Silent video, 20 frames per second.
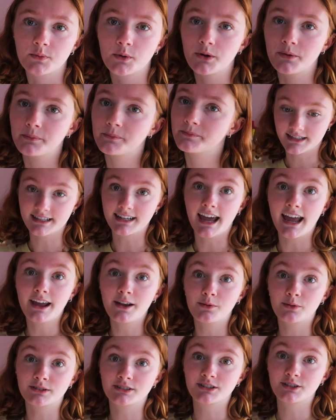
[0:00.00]
Well,
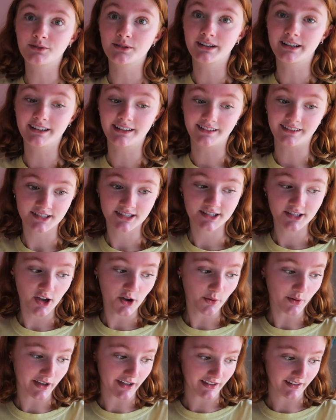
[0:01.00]
today we're doing
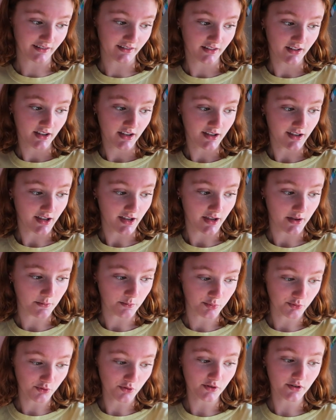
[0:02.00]
sewing,
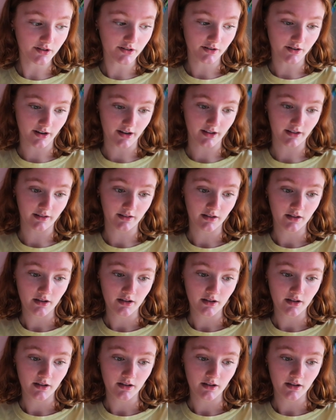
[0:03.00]
embroidering,